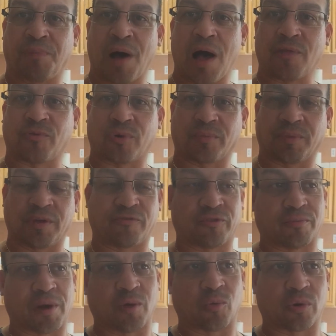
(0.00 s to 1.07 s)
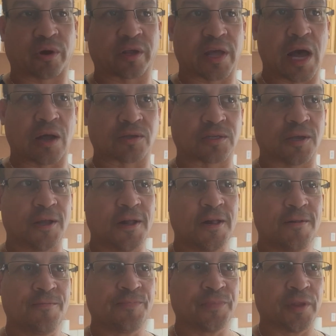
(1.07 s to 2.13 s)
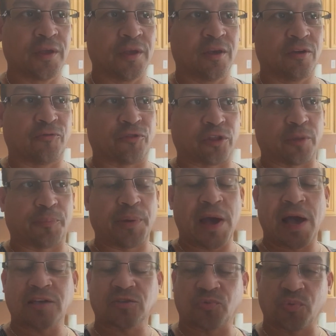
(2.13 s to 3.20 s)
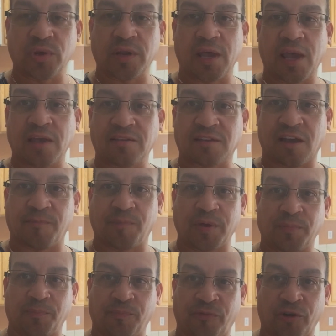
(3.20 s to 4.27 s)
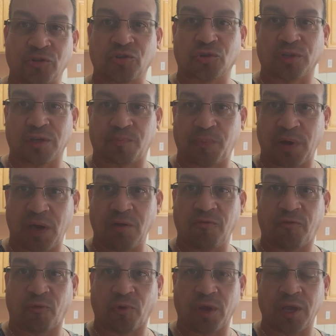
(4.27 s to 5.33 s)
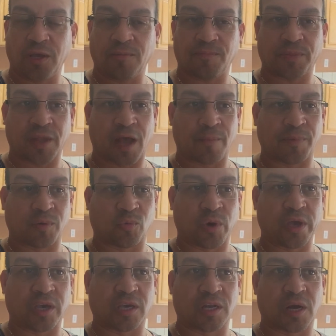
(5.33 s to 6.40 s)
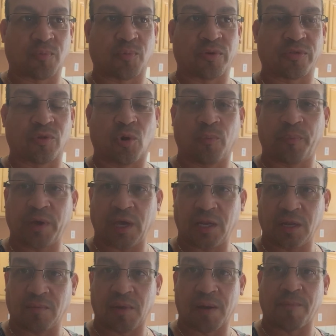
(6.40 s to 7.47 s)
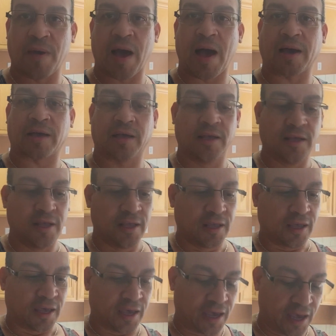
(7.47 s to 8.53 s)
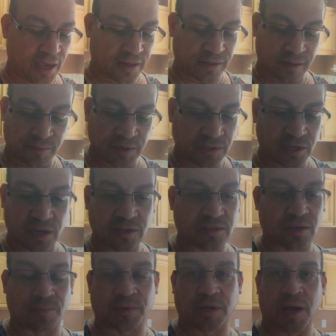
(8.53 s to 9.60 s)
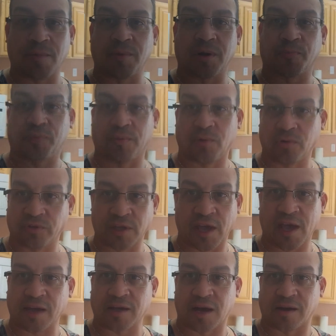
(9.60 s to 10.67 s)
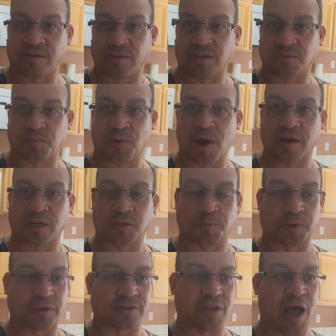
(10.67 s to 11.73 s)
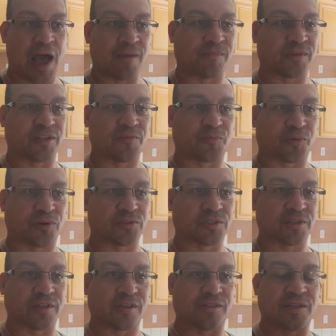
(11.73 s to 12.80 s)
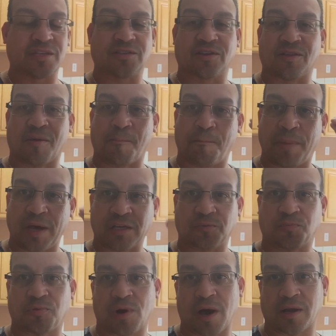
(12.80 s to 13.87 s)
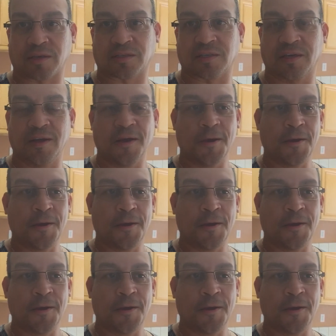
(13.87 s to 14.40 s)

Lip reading: bothering me for my workouts. For the past 3 days, I've been virtually pain-free. I've been waking up with no pain in my back. And let me tell you something, I'm going to promote the heck out of these products because I believe personally that these are the best products